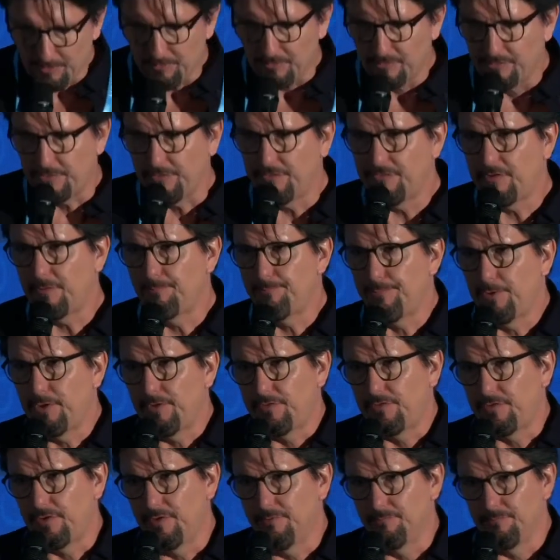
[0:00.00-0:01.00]
just to put
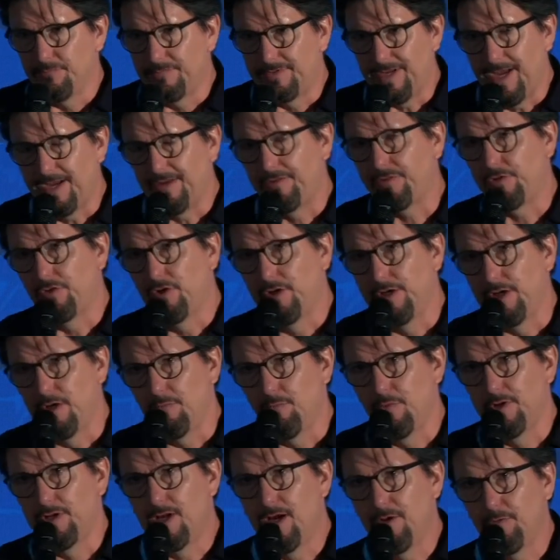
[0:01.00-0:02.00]
some data on it,
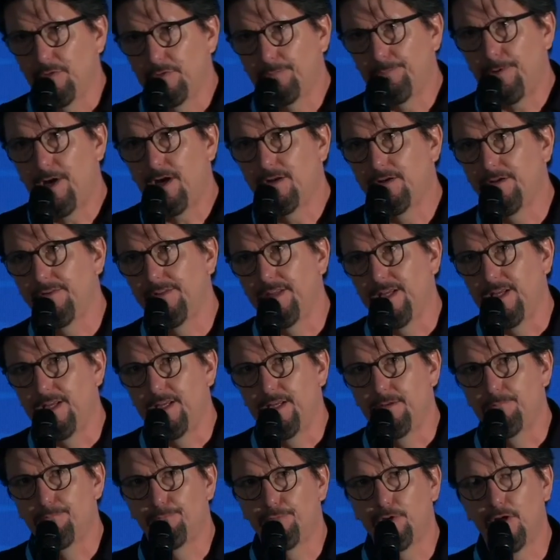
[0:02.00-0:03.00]
when I was part of
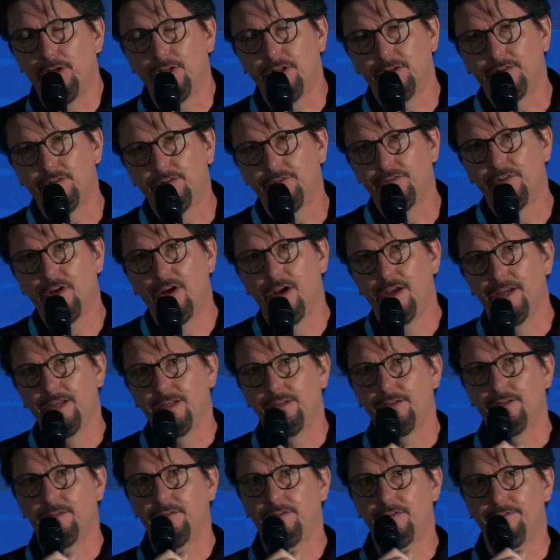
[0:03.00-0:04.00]
the product
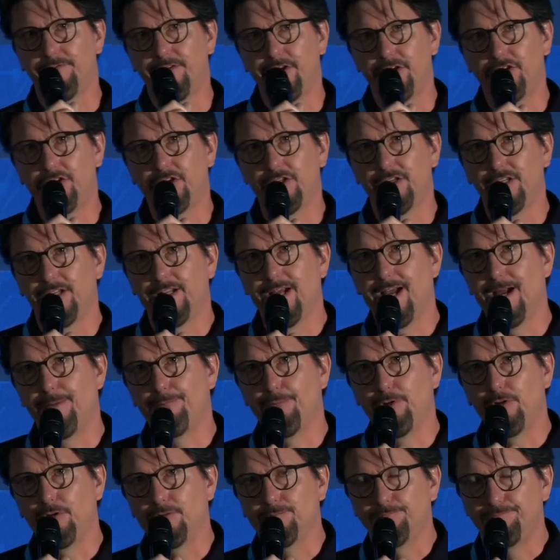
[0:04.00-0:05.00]
design division at
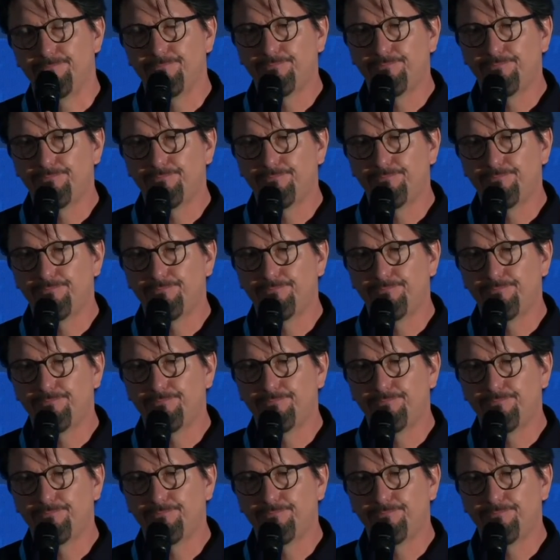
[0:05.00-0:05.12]
Apple,